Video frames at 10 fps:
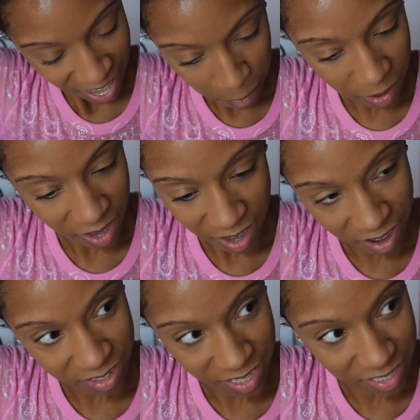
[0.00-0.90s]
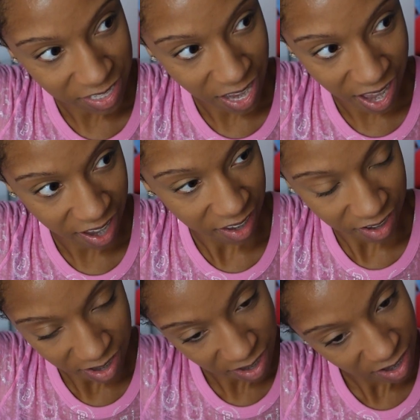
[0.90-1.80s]
And my hair does not
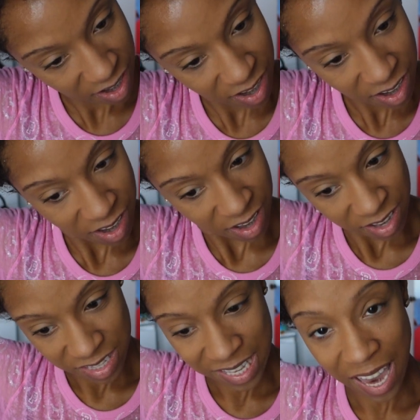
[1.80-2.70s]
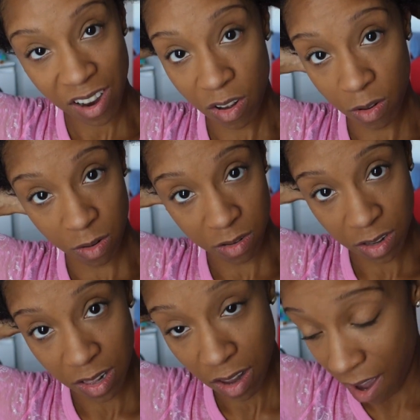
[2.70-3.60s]
tangle
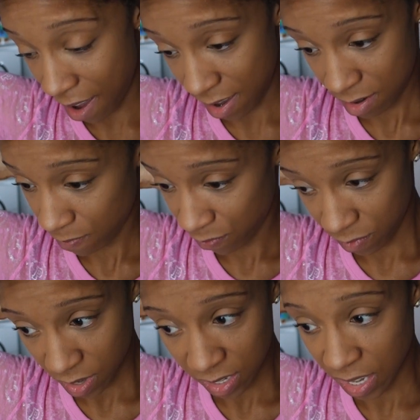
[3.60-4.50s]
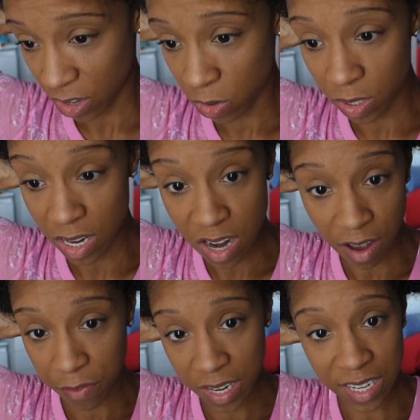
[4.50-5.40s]
a lot because I use
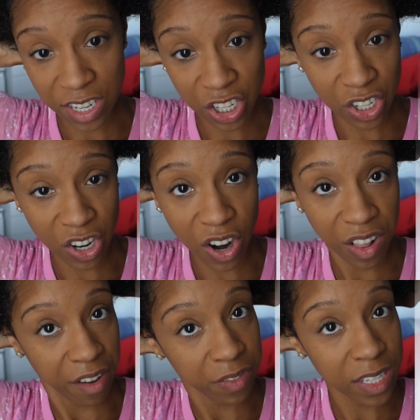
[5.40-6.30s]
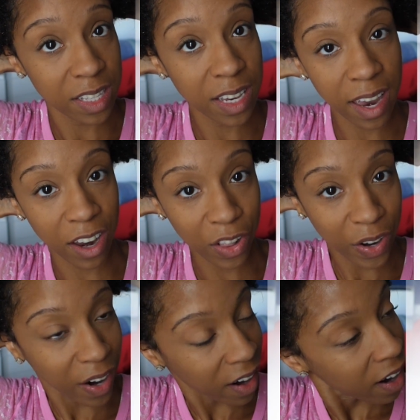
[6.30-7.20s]
enough conditioner, enough
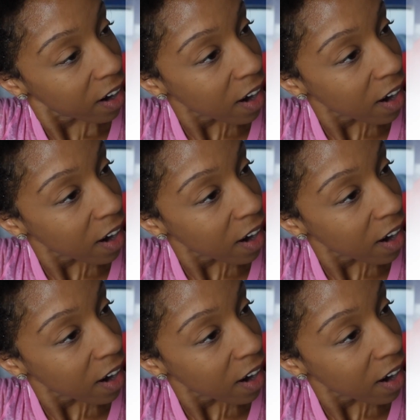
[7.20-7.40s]
detangler.